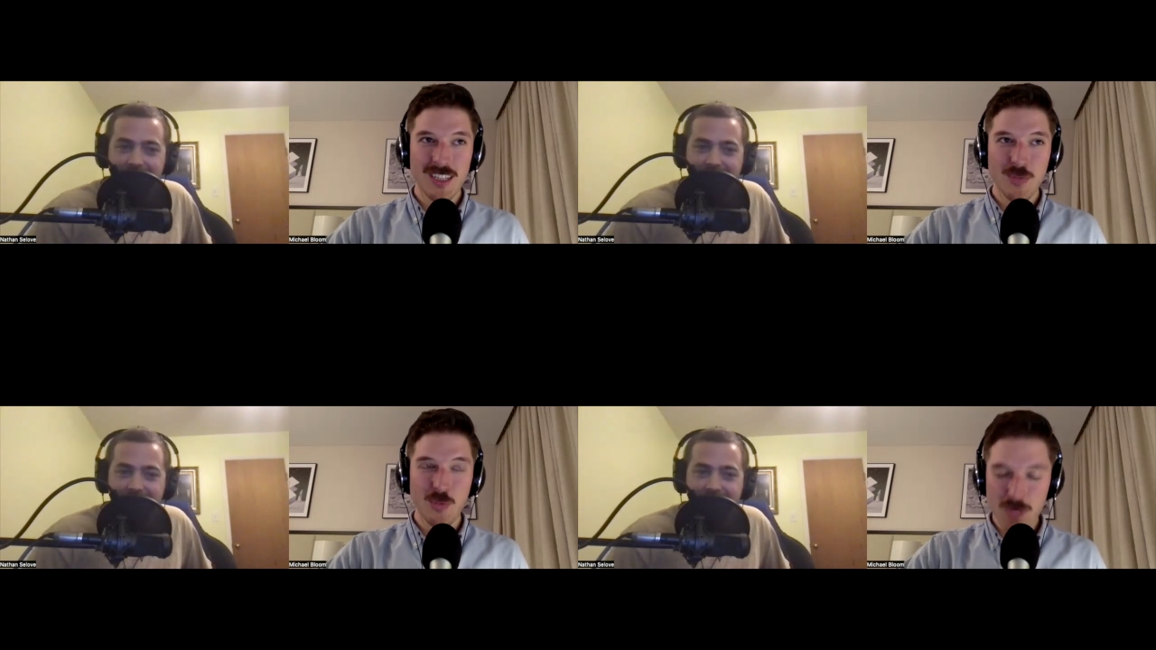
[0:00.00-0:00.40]

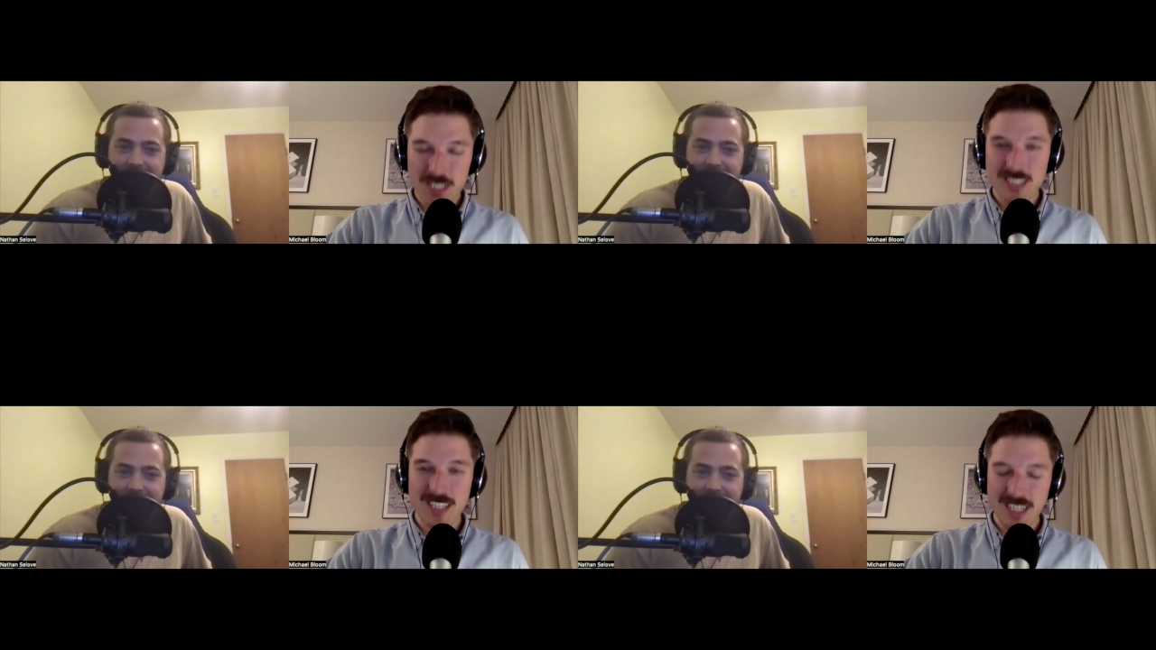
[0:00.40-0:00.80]

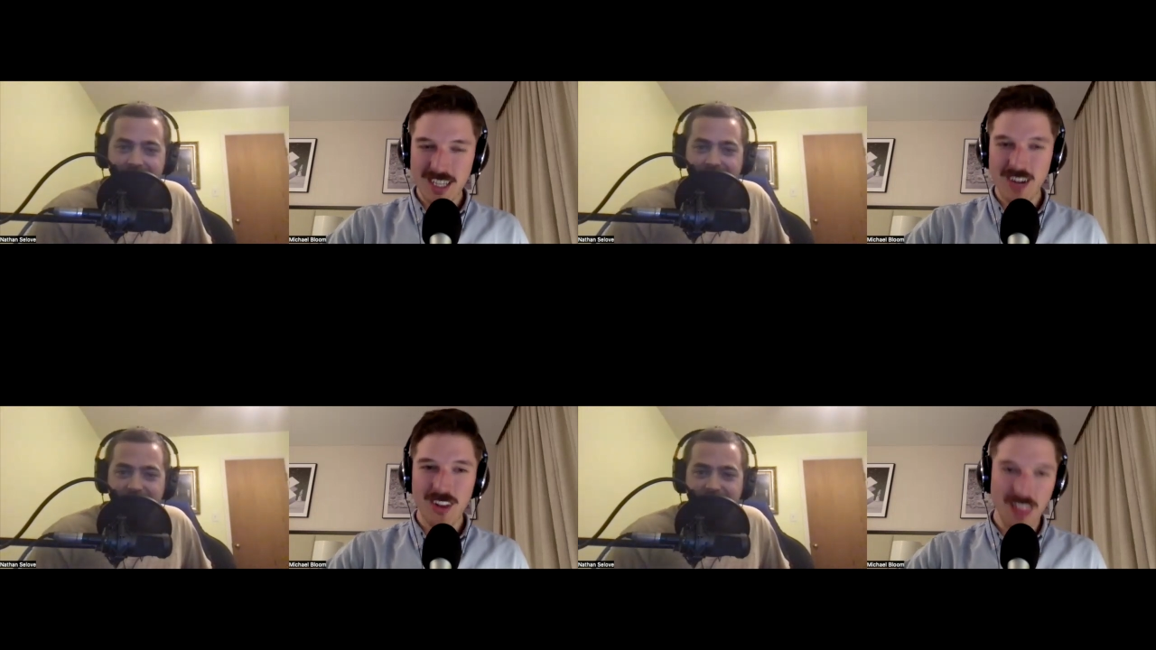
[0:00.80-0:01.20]

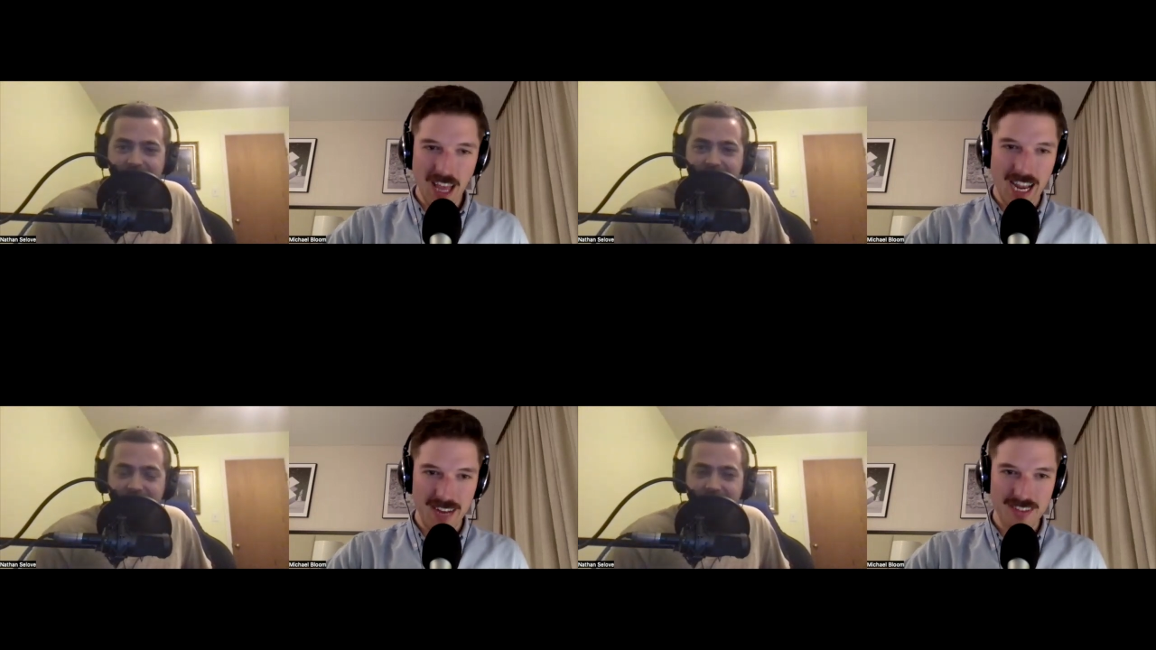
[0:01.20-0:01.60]
Speaker 1: risking their
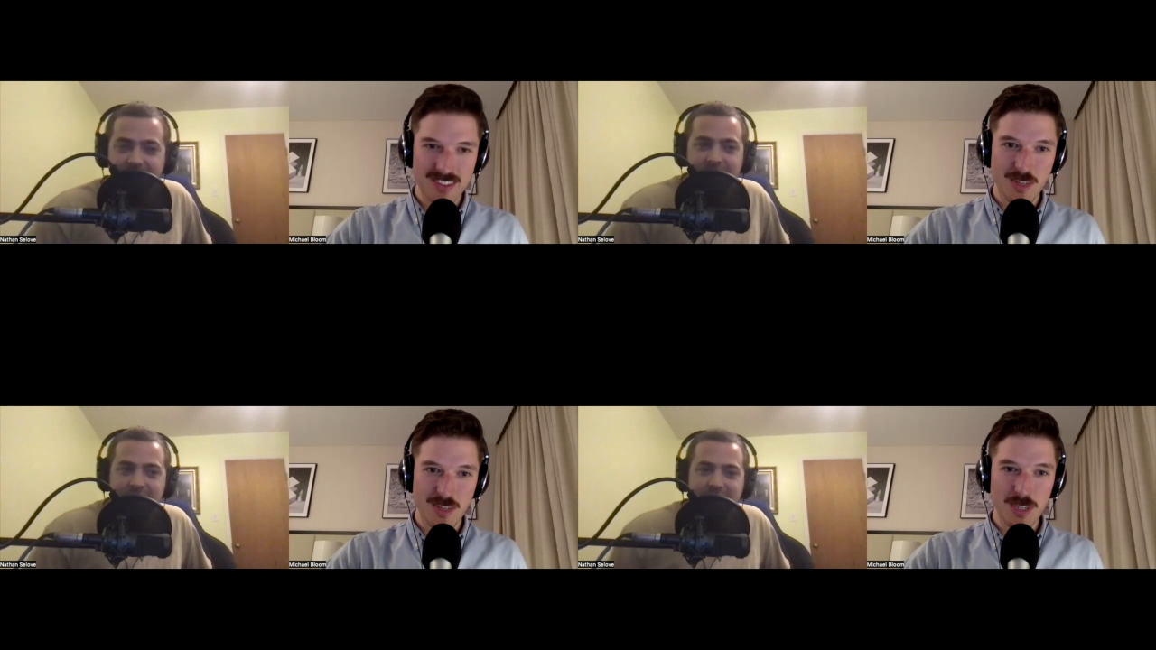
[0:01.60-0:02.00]

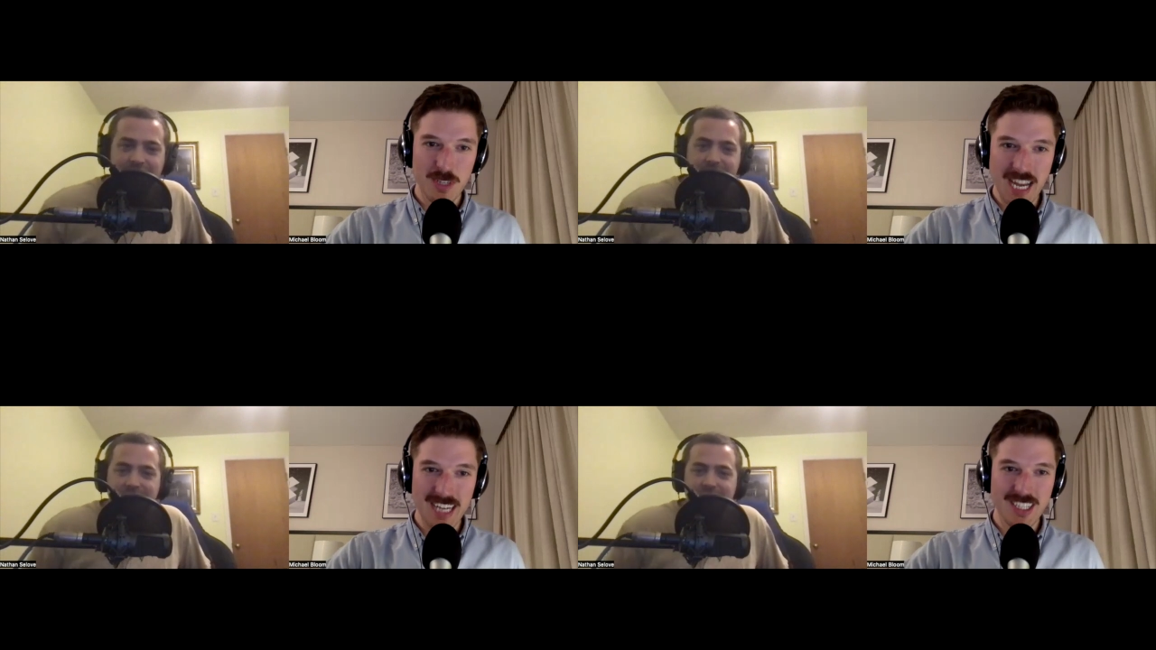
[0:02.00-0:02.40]
lives to
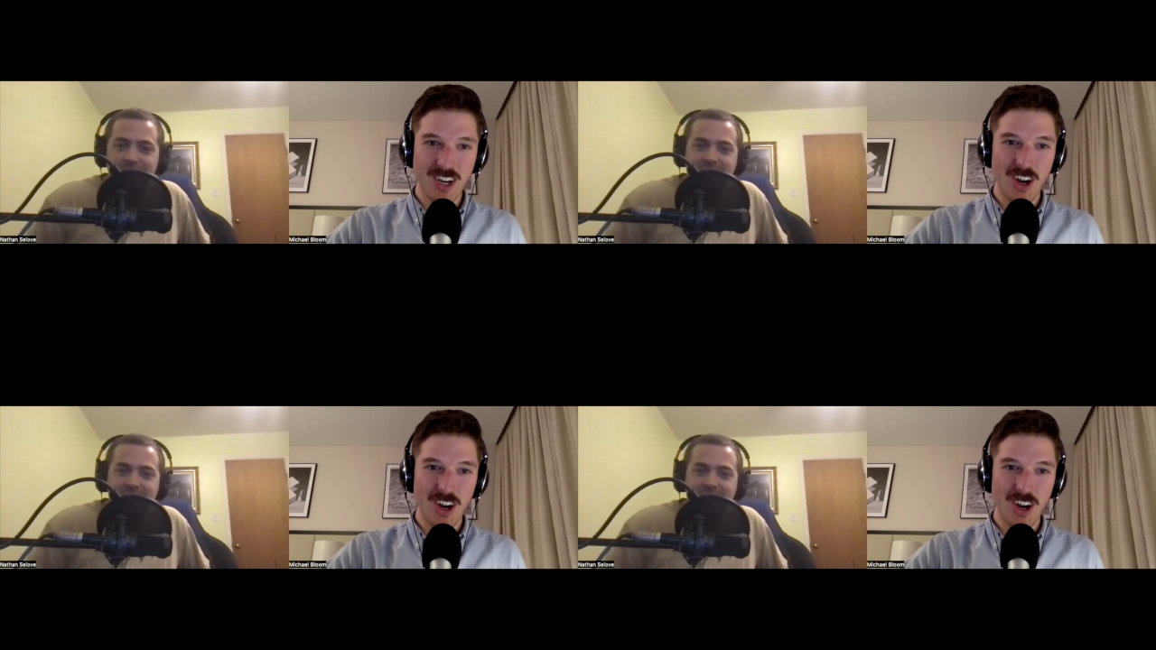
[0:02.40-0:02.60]
protect